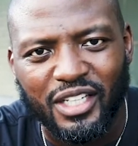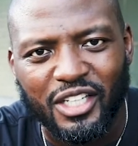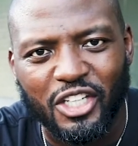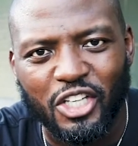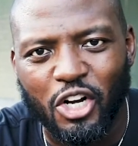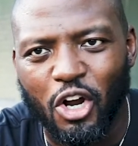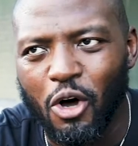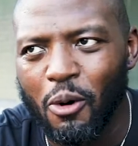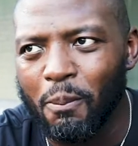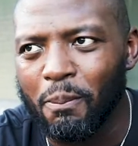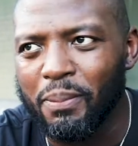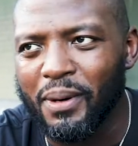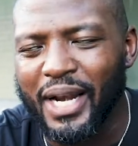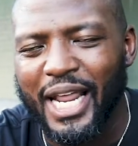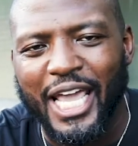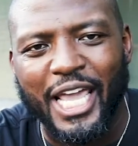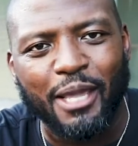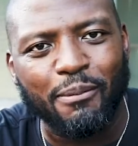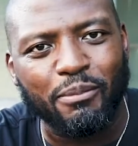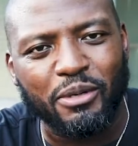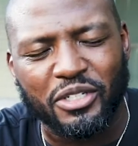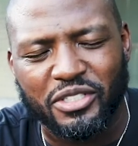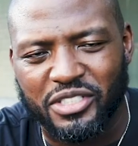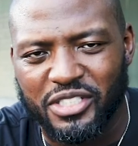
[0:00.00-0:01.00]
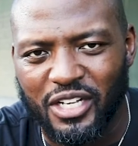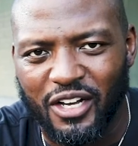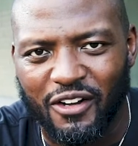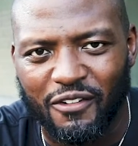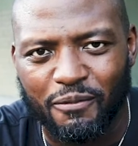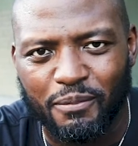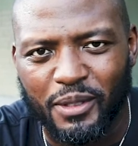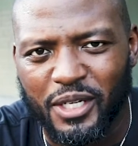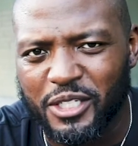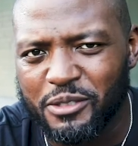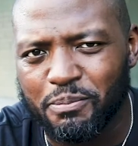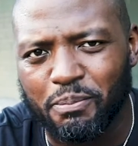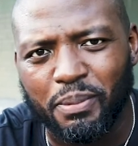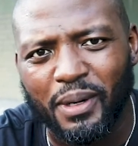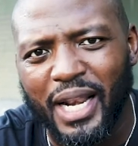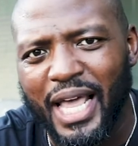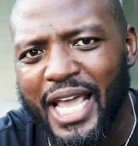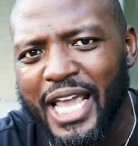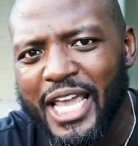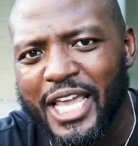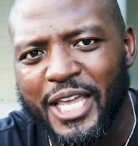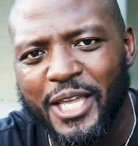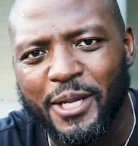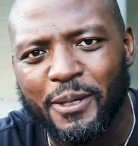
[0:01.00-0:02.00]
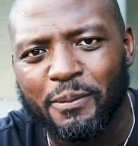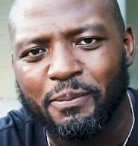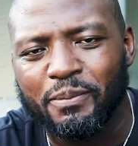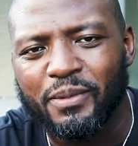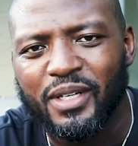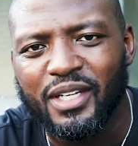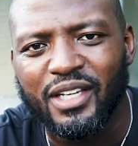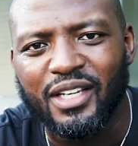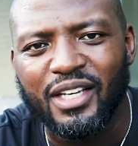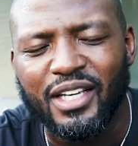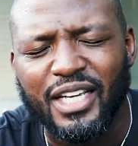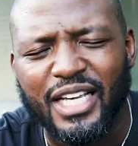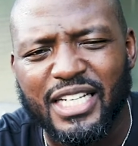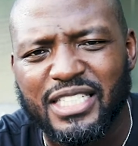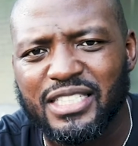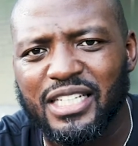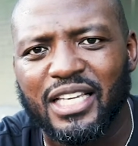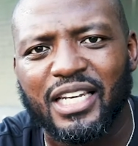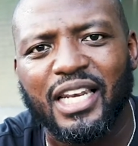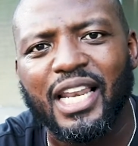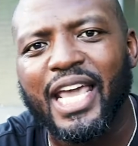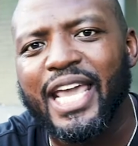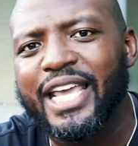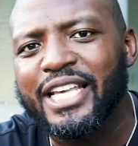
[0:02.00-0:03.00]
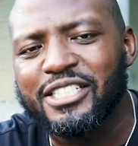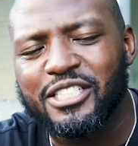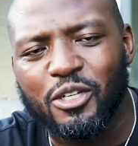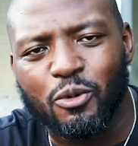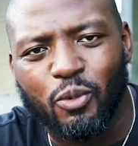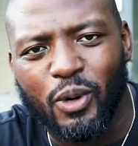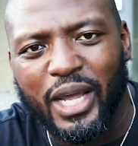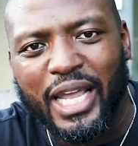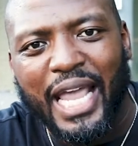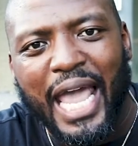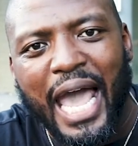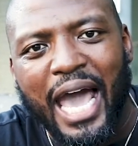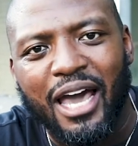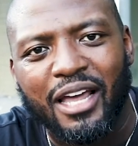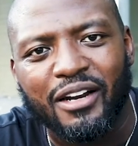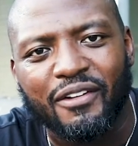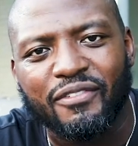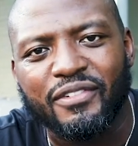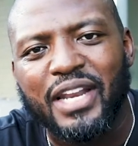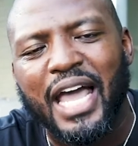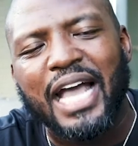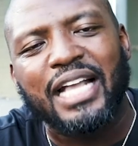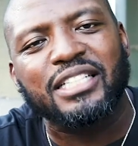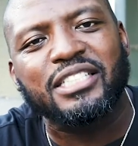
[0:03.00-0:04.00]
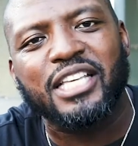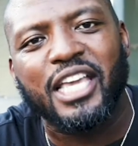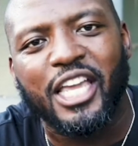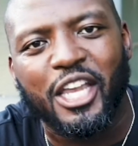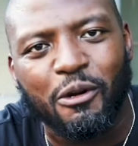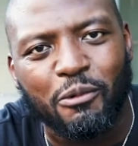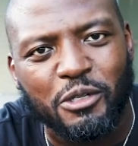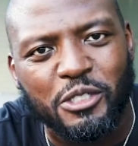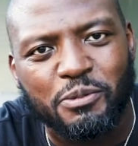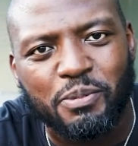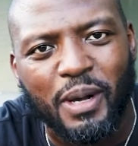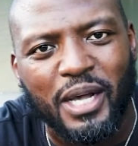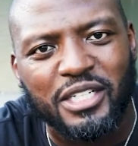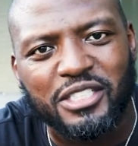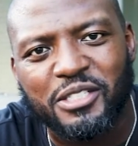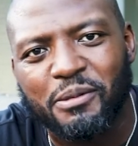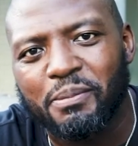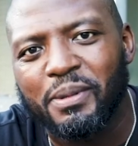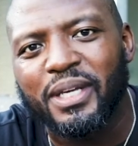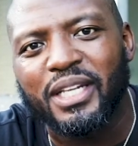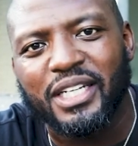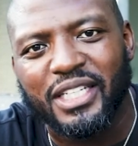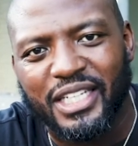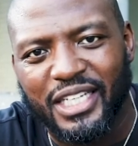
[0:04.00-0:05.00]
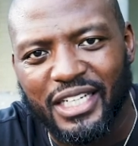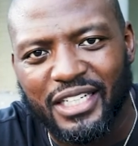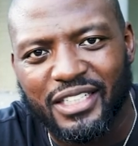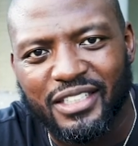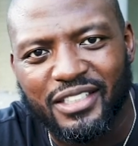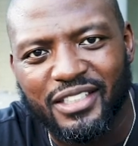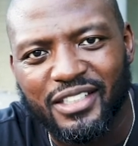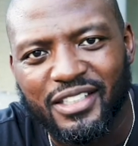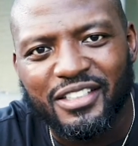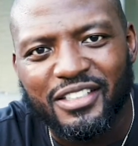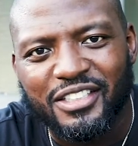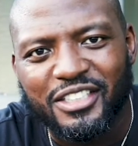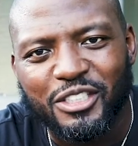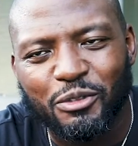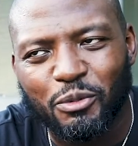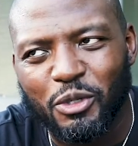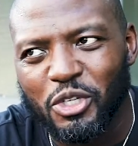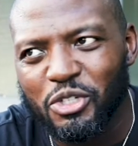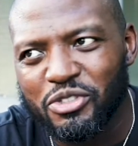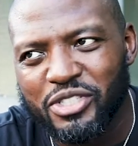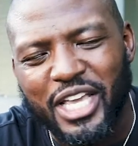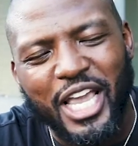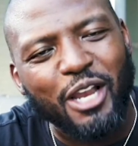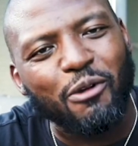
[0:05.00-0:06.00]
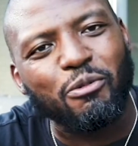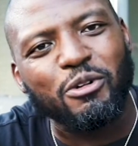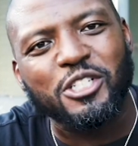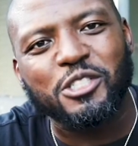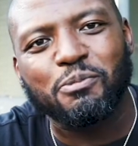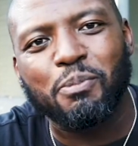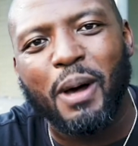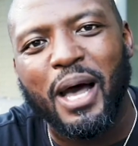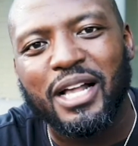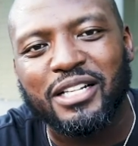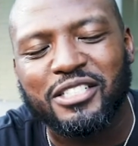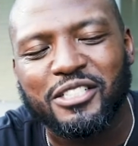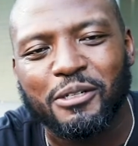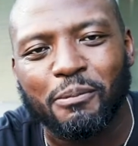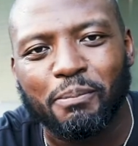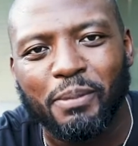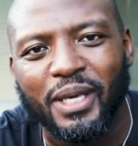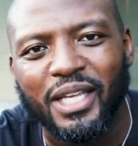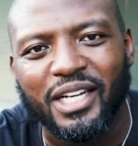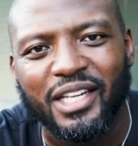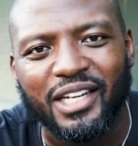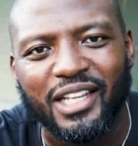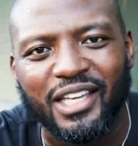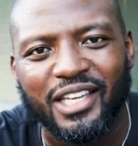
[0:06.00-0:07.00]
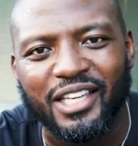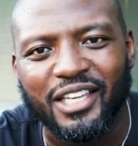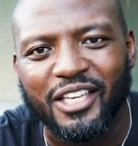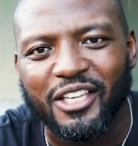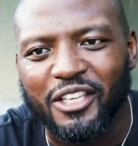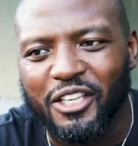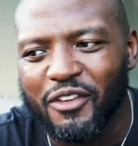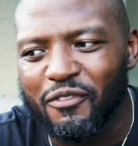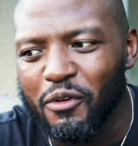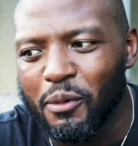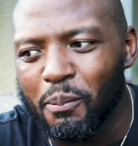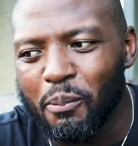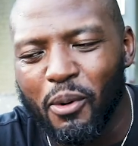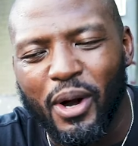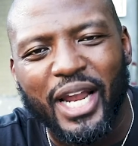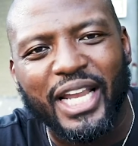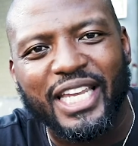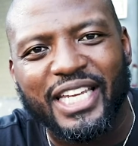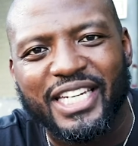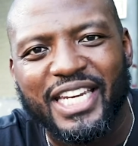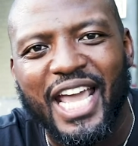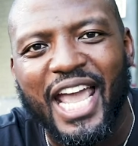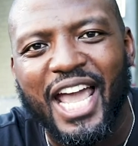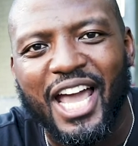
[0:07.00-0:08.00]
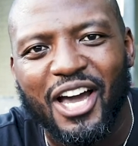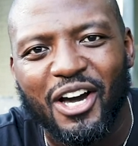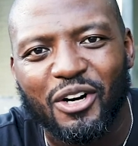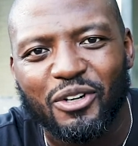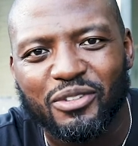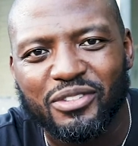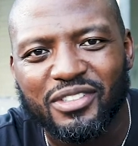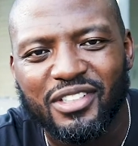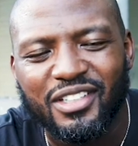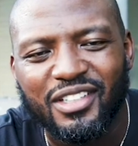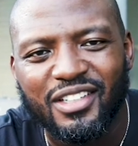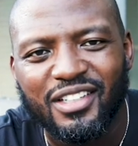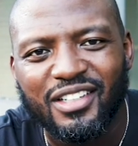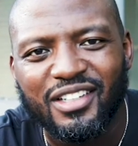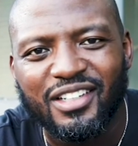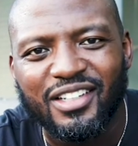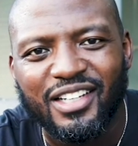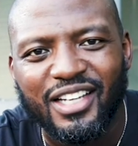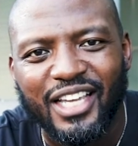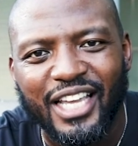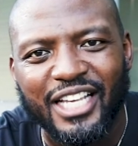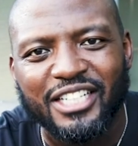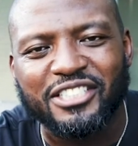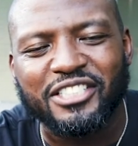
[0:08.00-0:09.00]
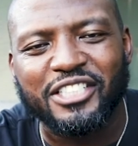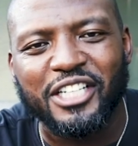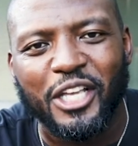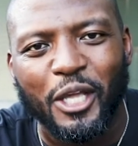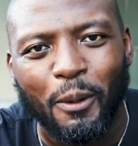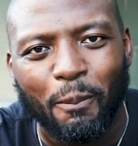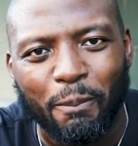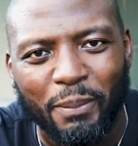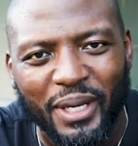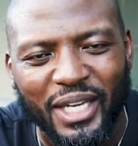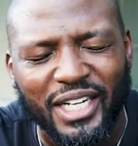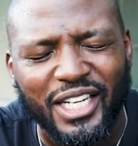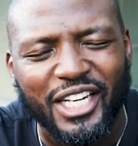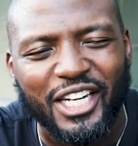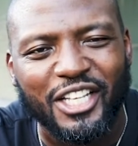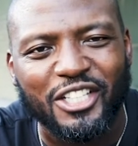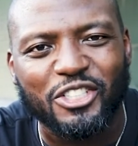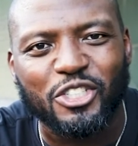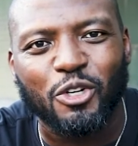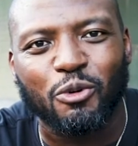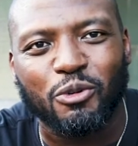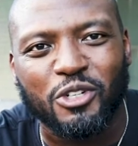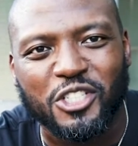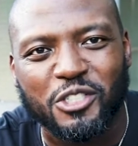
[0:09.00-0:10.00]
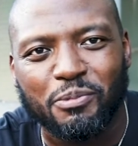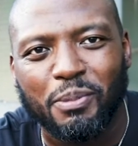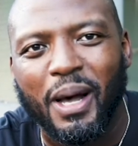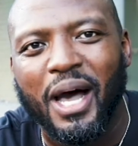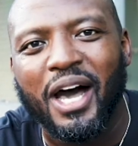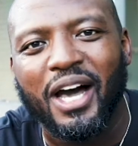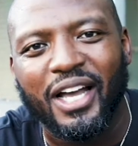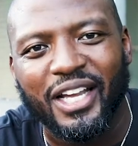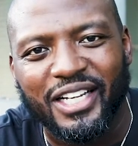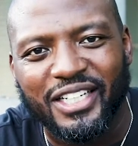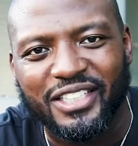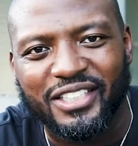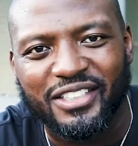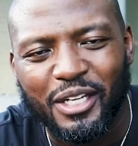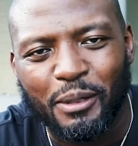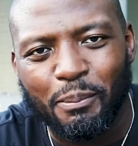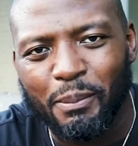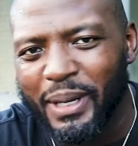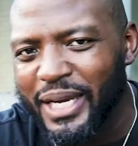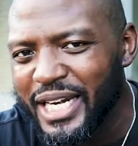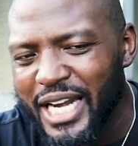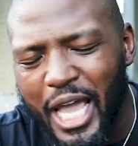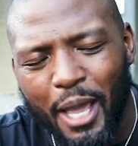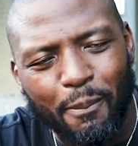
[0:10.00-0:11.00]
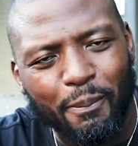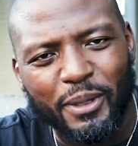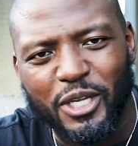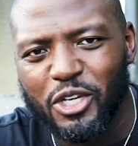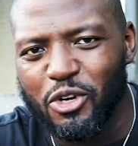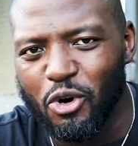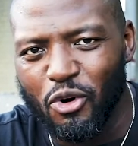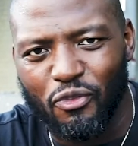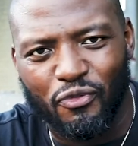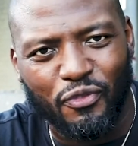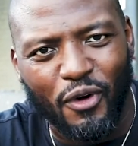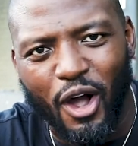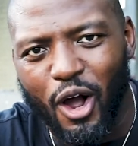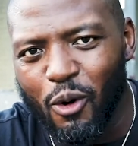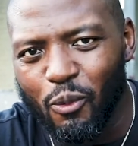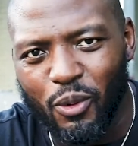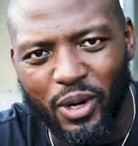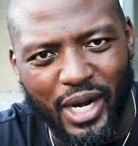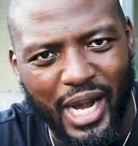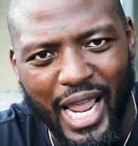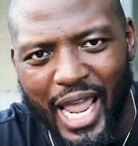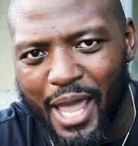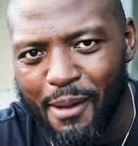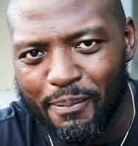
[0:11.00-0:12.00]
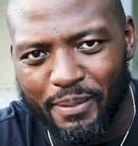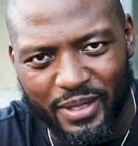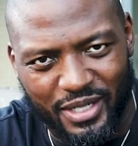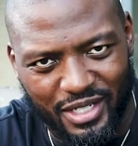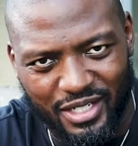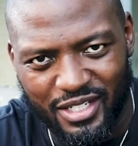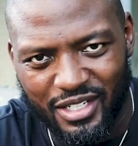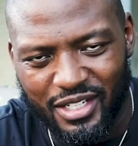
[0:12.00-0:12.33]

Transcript: You don't blame yourself, because blame is a lazy way out of not taking responsibility. When take responsibility, you break it down, it's the ability to respond. It may not be your fault what happened.